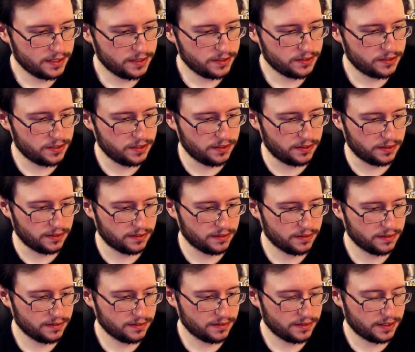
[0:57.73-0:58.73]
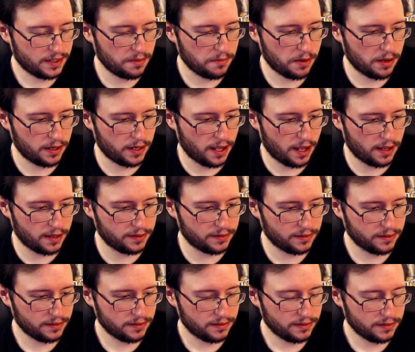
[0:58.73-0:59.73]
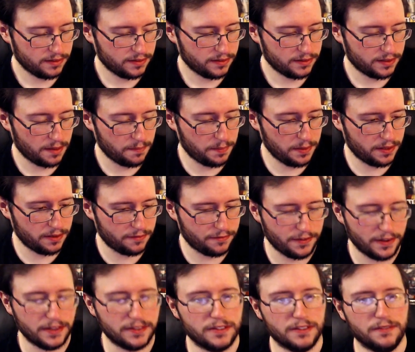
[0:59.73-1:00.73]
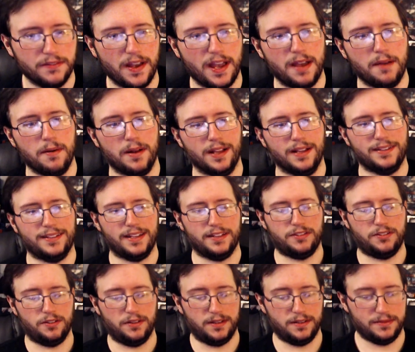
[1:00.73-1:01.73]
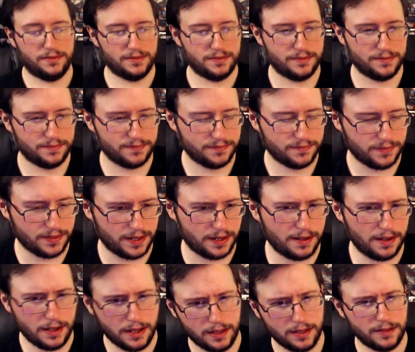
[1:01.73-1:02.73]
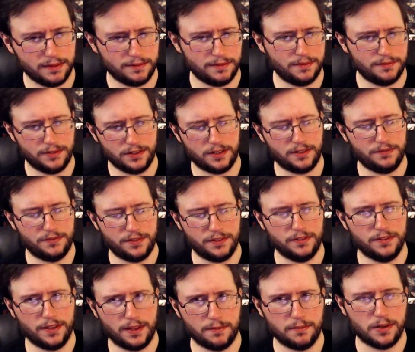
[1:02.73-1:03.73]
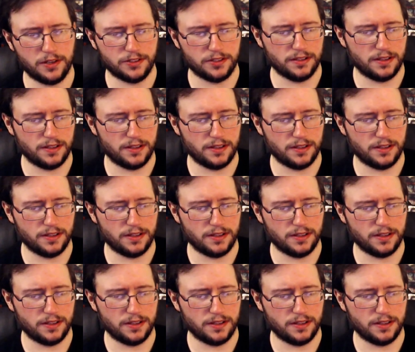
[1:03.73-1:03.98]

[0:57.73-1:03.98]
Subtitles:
Jesus. Come on, guys. Stop being offensive. Anyway, let's get to it. Right? If you're confused, I watch a